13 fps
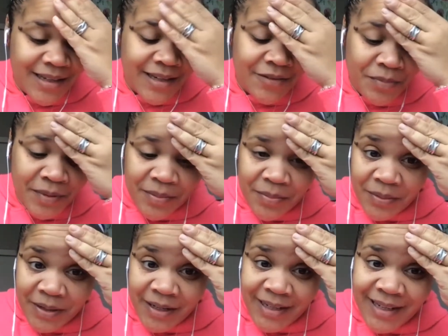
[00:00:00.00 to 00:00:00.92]
give me a
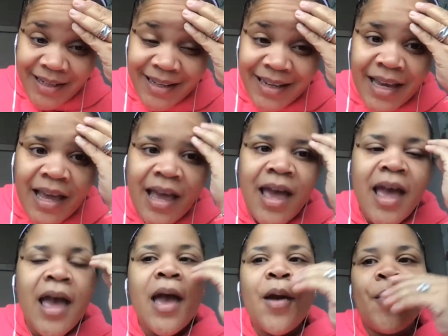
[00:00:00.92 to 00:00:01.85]
break.
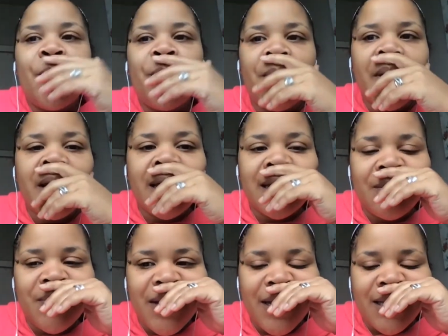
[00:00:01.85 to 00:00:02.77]
But at
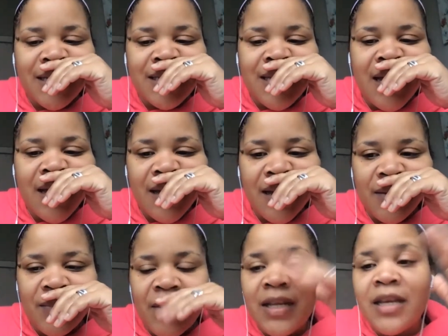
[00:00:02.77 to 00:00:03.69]
but at the
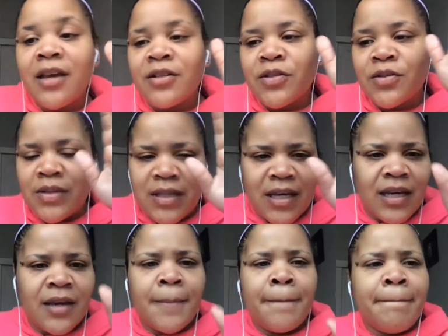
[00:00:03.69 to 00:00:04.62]
time, and he also was
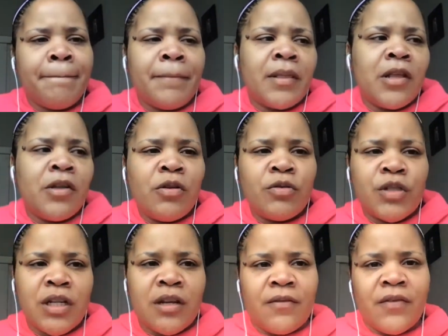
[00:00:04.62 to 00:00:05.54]
like, the
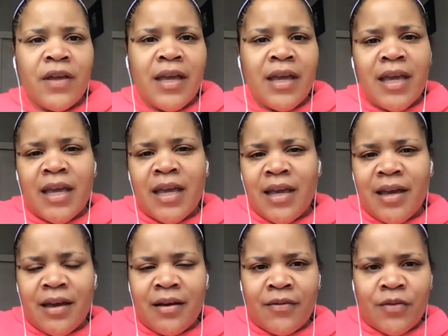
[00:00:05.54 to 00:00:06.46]
notion of
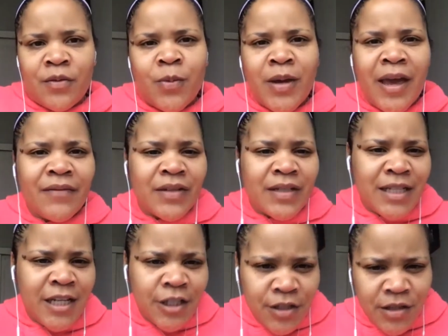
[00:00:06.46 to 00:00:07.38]
uh, we have to
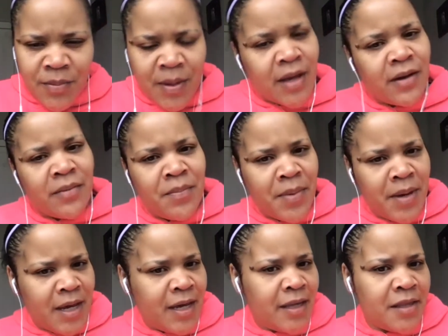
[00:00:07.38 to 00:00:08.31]
teach them how to
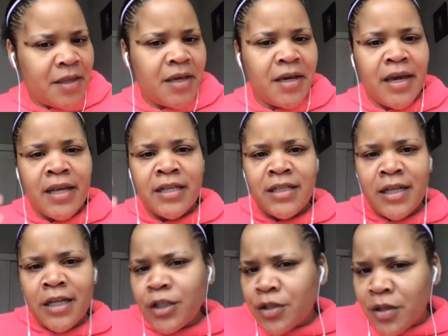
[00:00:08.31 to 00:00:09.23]
bathe and
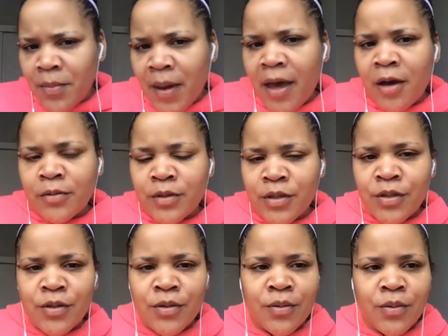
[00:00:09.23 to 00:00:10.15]
teach them how
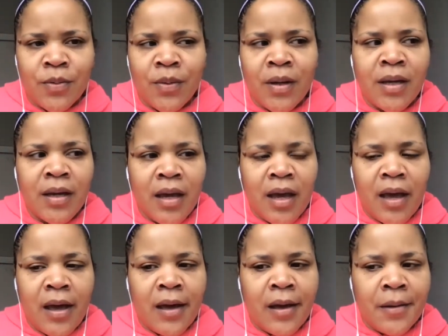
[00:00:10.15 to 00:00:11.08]
to,
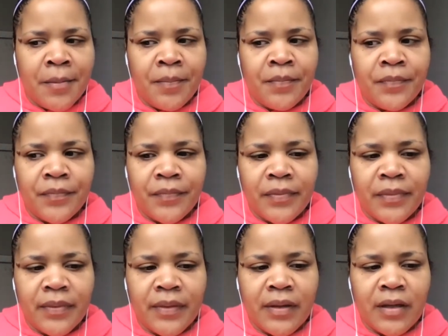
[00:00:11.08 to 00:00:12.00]
um,
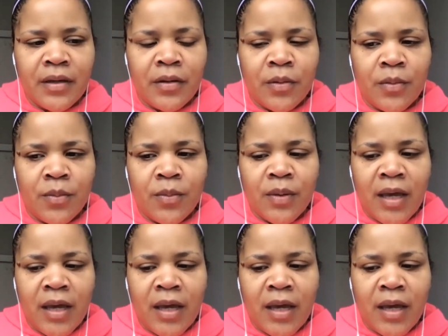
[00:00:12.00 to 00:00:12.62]
you know,